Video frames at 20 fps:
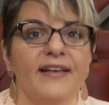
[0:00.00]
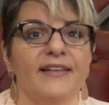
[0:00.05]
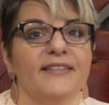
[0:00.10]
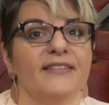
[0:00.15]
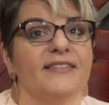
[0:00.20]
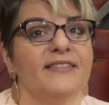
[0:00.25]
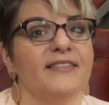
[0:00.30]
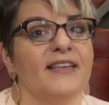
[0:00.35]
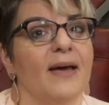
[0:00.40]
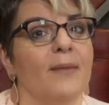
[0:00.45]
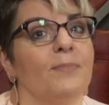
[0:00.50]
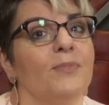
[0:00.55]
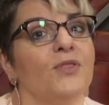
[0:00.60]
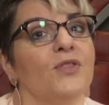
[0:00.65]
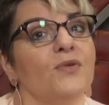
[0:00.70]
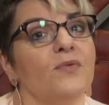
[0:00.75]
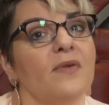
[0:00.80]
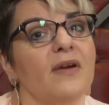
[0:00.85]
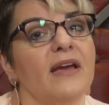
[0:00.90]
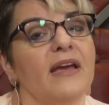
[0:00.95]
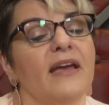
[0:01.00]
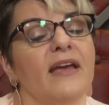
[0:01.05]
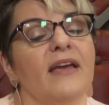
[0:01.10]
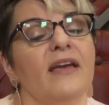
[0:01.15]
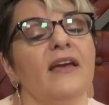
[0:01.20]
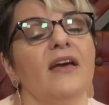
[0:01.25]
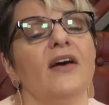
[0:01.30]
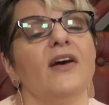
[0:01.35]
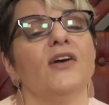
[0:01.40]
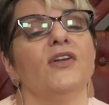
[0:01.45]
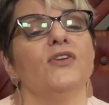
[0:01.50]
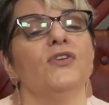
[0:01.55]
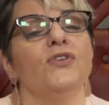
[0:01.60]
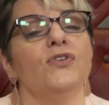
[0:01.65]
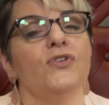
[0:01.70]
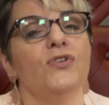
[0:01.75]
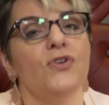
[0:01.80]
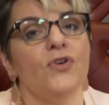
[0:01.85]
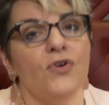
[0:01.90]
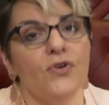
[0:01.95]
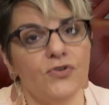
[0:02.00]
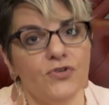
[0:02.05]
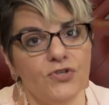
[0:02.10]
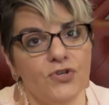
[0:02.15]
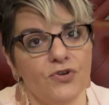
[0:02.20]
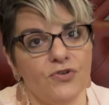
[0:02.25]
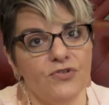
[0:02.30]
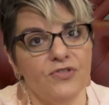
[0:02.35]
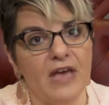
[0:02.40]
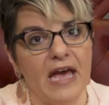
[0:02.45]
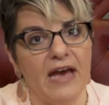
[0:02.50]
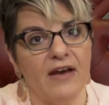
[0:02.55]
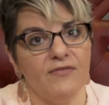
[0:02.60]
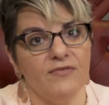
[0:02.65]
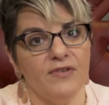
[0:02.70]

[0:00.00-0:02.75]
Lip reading: Step 3, nurture that